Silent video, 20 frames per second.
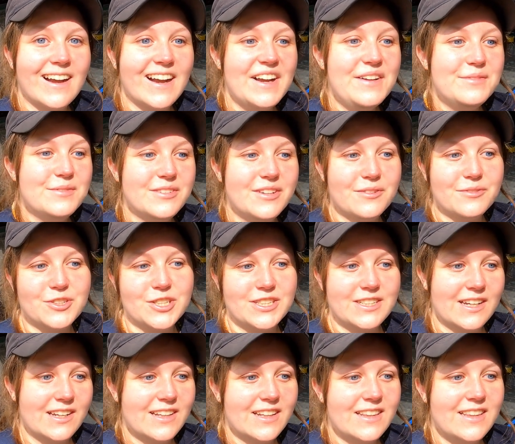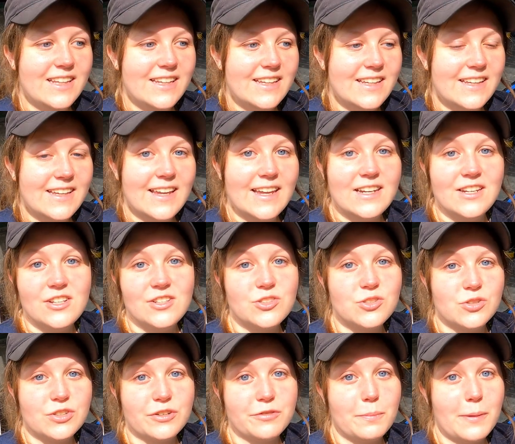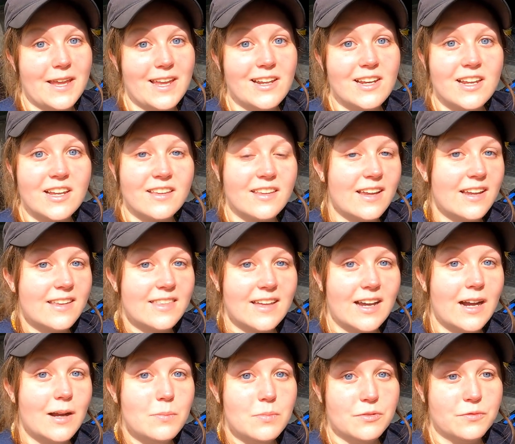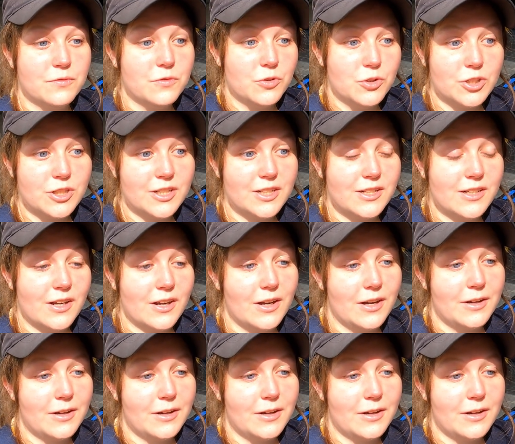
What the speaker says: I've never done any sort of painting like that before.